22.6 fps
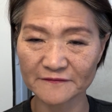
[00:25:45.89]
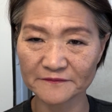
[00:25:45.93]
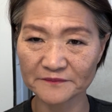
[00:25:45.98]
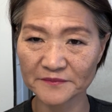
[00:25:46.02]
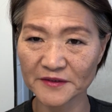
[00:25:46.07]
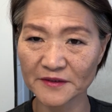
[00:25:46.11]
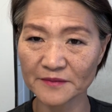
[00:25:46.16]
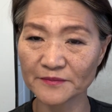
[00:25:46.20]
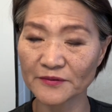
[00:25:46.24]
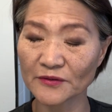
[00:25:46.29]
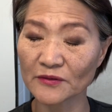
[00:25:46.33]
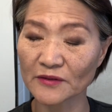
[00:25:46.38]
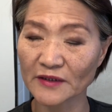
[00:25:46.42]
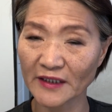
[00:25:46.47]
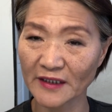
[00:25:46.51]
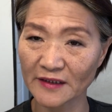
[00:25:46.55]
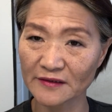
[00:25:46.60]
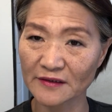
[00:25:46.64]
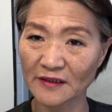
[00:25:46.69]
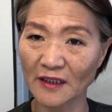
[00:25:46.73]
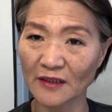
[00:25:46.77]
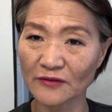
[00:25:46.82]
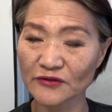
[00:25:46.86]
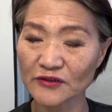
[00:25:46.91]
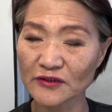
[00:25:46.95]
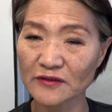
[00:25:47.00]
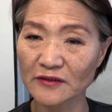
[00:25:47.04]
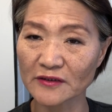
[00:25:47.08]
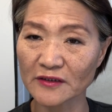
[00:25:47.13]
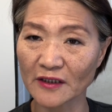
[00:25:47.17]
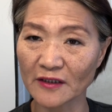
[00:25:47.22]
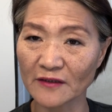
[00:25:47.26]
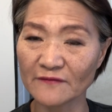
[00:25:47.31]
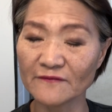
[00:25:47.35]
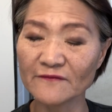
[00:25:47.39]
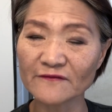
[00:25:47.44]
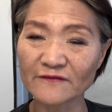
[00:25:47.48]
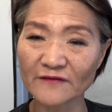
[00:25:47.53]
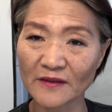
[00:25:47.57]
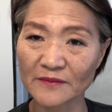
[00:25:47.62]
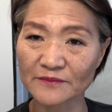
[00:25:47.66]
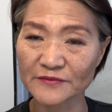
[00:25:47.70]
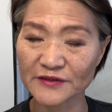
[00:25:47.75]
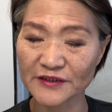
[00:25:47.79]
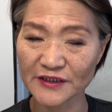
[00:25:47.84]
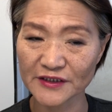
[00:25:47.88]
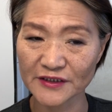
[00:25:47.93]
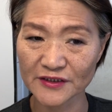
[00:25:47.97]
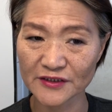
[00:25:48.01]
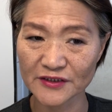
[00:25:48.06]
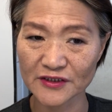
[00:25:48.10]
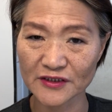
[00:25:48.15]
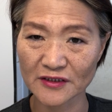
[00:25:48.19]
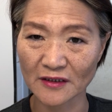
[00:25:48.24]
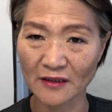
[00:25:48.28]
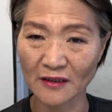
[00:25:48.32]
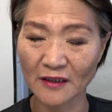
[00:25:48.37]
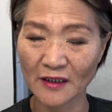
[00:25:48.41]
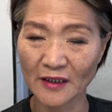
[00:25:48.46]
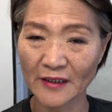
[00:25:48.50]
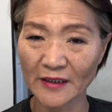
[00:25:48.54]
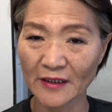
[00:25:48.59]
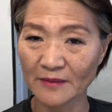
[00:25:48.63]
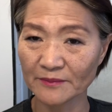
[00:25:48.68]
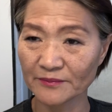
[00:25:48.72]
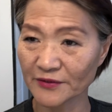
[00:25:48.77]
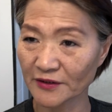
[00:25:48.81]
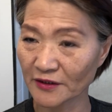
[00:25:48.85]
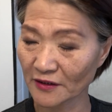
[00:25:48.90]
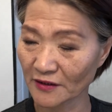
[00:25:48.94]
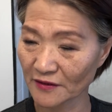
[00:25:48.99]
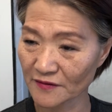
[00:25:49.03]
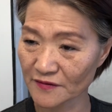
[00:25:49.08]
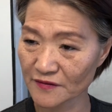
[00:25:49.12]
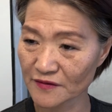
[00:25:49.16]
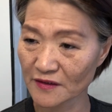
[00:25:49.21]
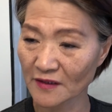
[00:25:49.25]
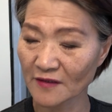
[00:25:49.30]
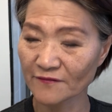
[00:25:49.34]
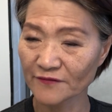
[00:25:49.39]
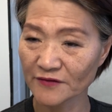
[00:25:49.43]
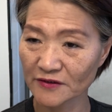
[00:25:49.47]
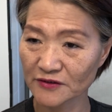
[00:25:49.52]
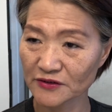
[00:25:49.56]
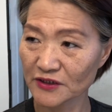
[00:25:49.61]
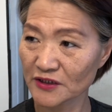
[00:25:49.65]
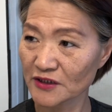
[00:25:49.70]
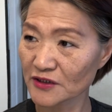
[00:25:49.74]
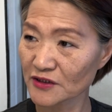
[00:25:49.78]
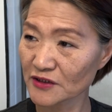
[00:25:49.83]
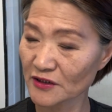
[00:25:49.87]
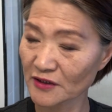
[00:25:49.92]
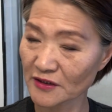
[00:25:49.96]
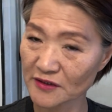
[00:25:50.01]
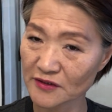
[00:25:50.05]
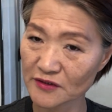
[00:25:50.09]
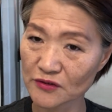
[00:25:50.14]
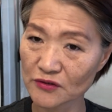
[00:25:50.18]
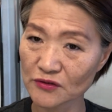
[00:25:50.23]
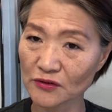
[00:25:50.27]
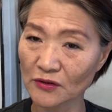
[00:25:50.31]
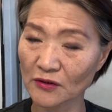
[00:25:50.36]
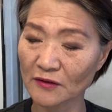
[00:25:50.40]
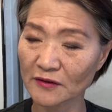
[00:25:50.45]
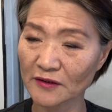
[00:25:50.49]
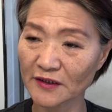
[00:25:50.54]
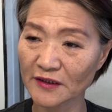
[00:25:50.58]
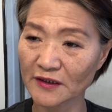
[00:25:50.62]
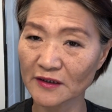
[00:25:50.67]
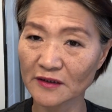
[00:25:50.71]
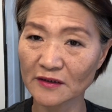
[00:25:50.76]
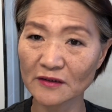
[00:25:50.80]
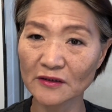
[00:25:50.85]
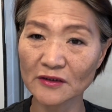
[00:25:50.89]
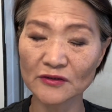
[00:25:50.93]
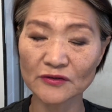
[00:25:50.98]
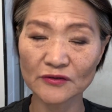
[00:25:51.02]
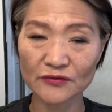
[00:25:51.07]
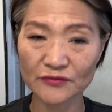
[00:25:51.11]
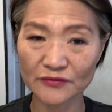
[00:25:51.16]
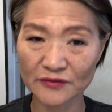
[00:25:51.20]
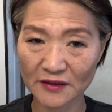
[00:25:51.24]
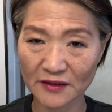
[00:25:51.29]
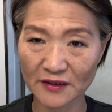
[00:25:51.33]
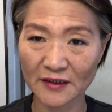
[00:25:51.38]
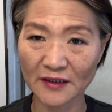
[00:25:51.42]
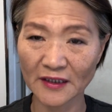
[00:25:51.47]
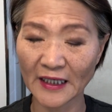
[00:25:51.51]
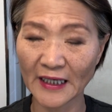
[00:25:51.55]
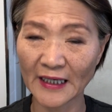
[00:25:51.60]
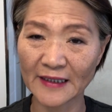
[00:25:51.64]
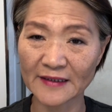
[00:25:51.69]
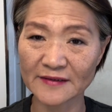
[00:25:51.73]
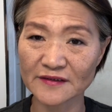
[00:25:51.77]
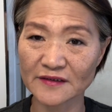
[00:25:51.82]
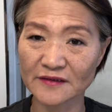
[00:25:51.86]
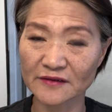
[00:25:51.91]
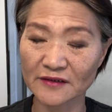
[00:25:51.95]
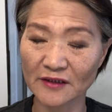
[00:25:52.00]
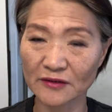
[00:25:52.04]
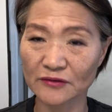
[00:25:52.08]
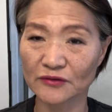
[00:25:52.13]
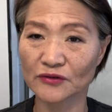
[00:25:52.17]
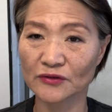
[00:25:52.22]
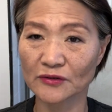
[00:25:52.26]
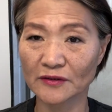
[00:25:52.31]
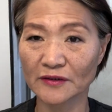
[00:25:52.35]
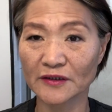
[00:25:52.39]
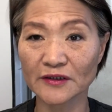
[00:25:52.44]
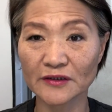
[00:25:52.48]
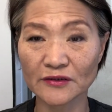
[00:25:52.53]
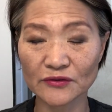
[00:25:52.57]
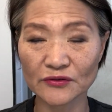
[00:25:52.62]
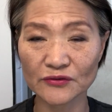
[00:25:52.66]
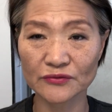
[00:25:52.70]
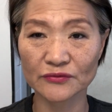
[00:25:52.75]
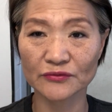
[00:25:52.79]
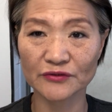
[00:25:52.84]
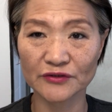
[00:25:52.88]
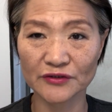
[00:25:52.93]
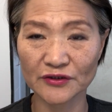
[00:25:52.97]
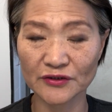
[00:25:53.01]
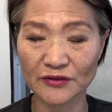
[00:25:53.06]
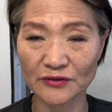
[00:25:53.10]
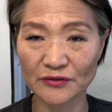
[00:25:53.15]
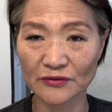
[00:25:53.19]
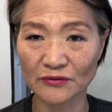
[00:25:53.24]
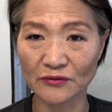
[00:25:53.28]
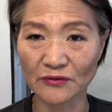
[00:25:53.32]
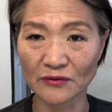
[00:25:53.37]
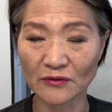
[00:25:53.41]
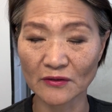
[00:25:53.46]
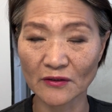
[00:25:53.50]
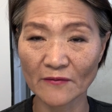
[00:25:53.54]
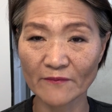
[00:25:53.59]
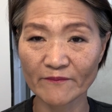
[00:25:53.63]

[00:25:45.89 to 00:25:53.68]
people cannot learn from teacher because the teacher is talking to the class, not talking to you.